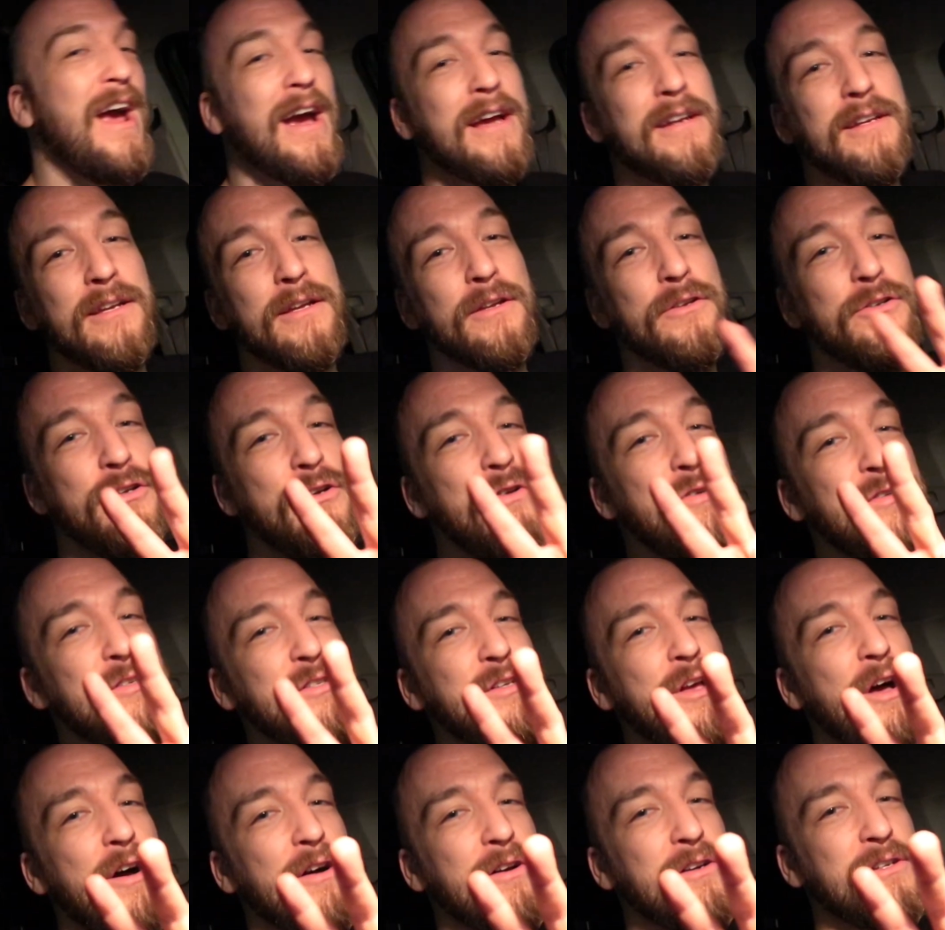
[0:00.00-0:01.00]
tracked two
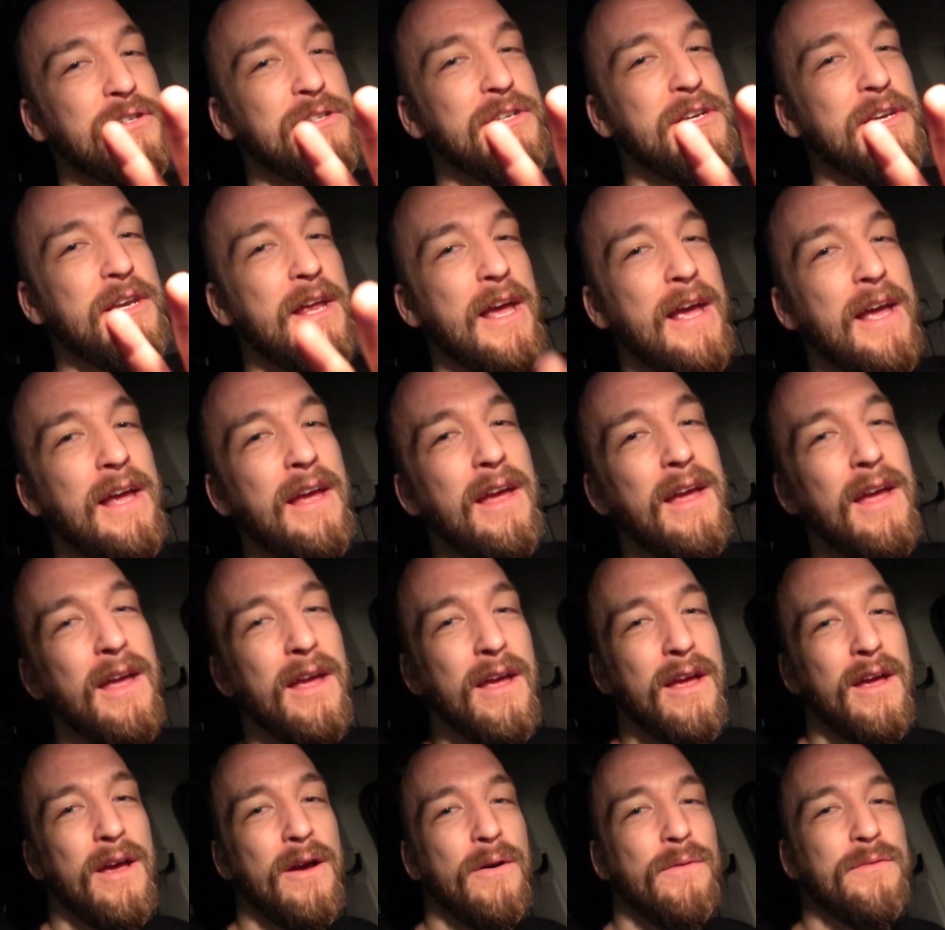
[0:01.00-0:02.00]
songs today,
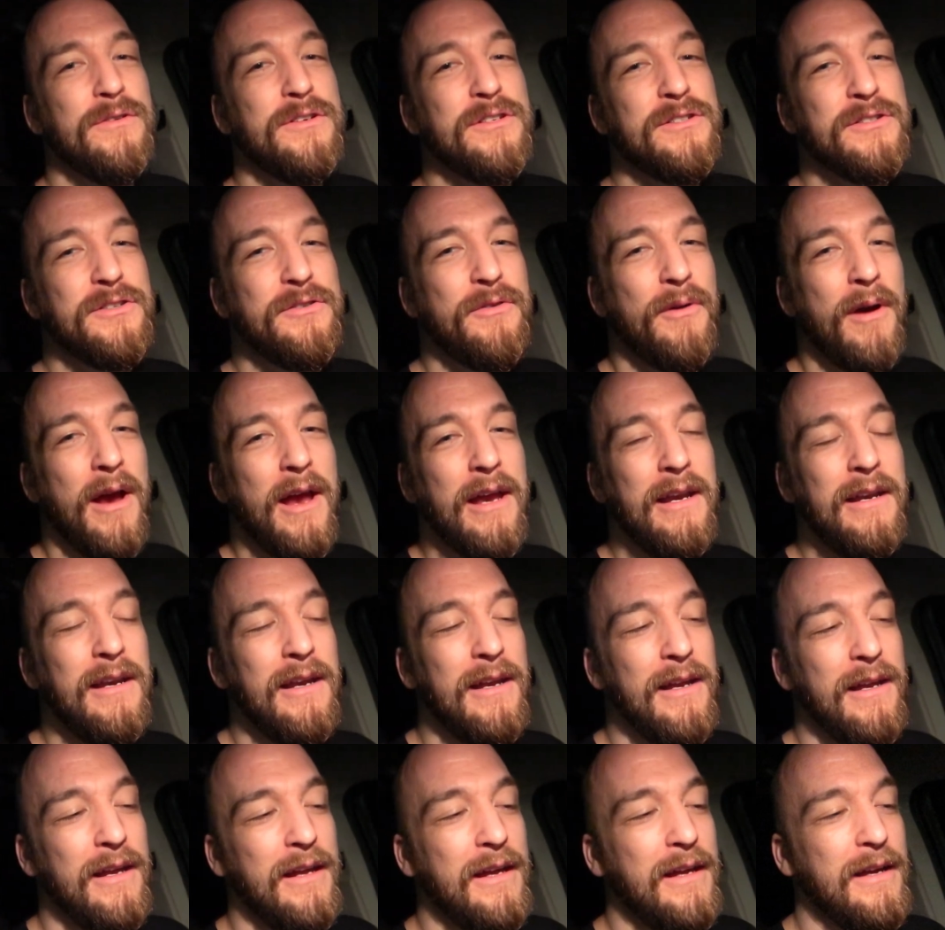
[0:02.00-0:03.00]
which is great,
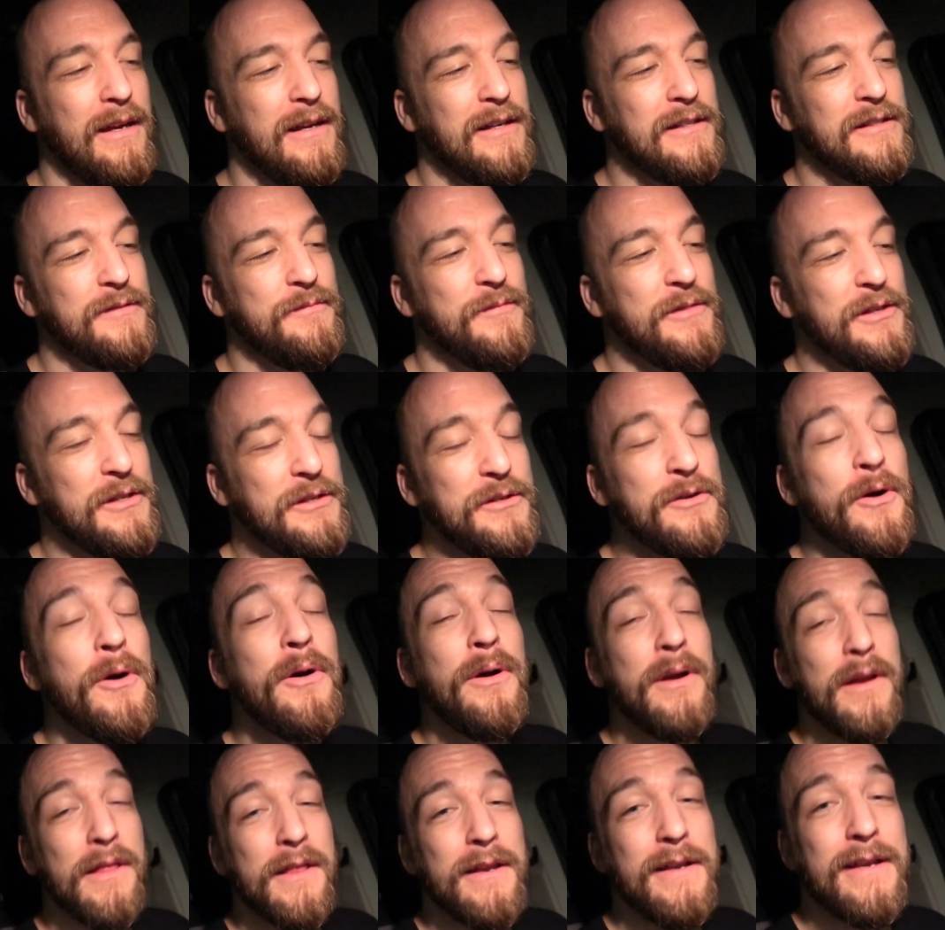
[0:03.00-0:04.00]
because the
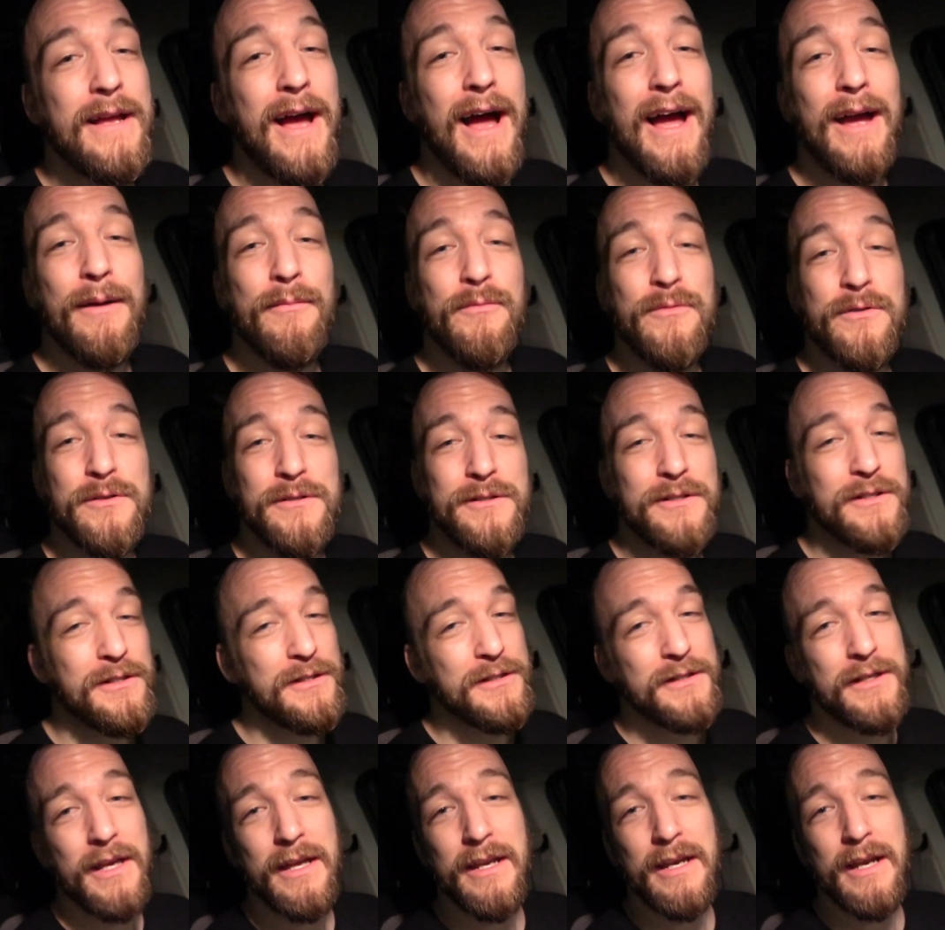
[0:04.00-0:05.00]
majority of the time was
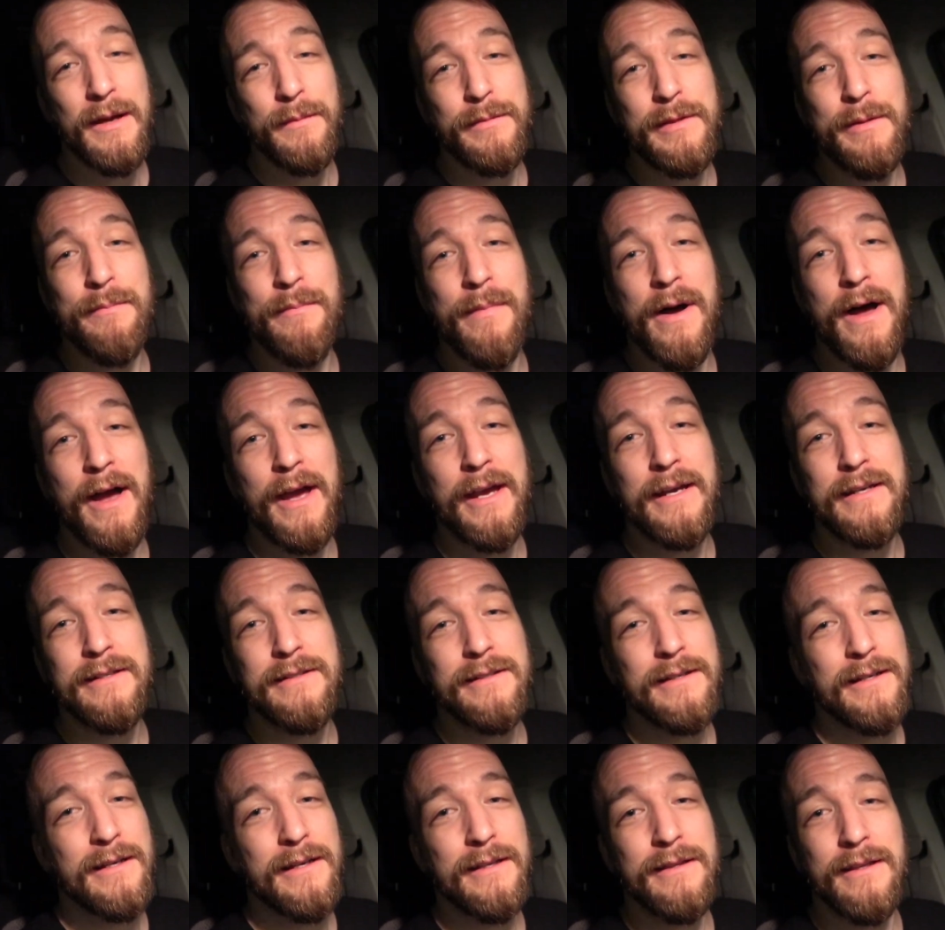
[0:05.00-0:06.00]
just setting up the
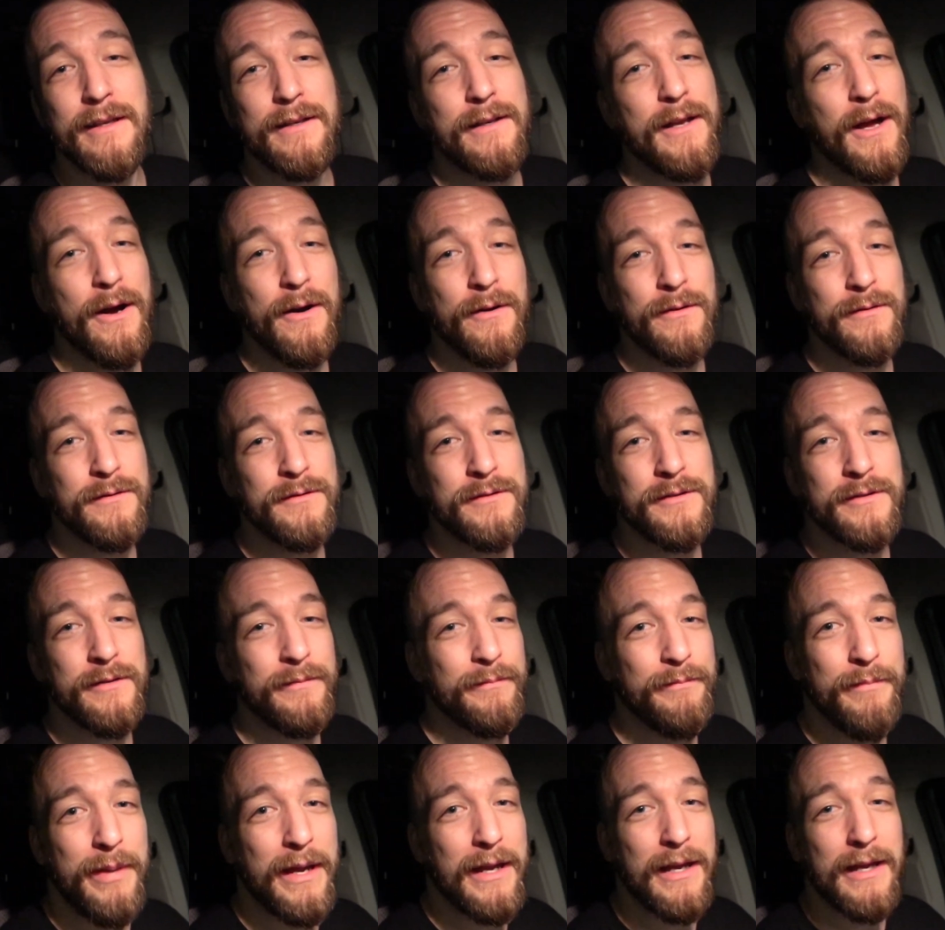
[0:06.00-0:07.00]
mics and getting the tones
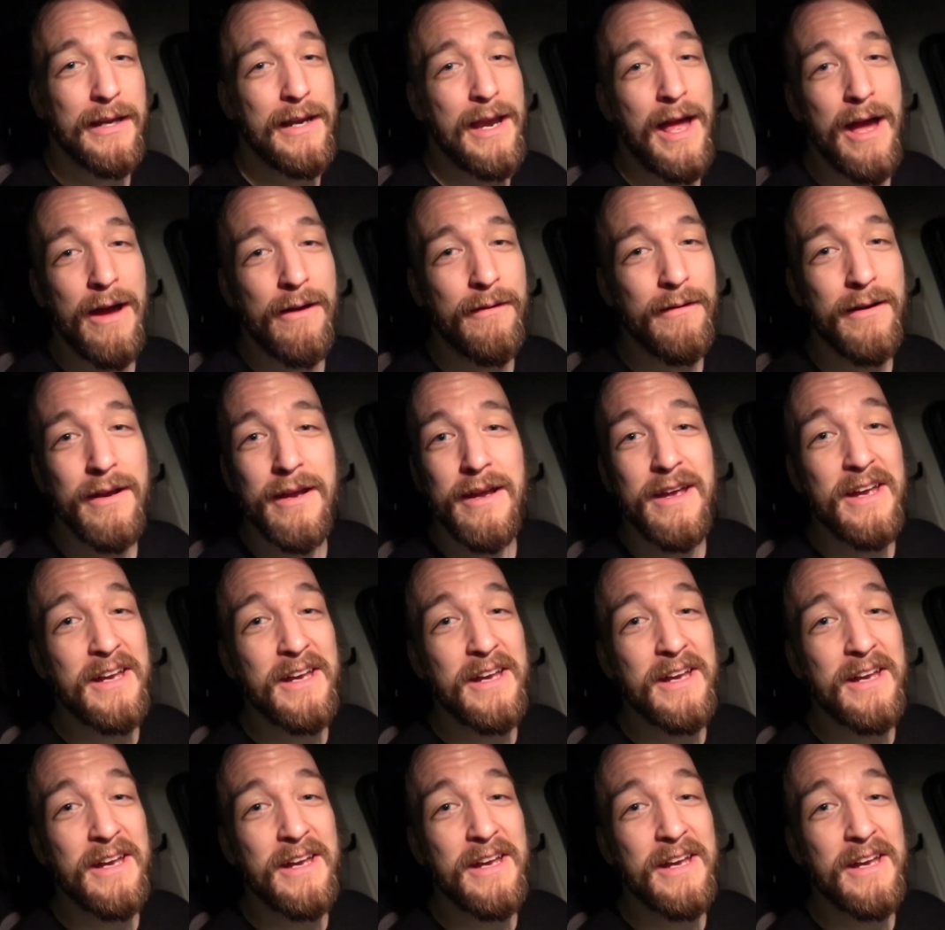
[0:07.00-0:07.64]
and picking out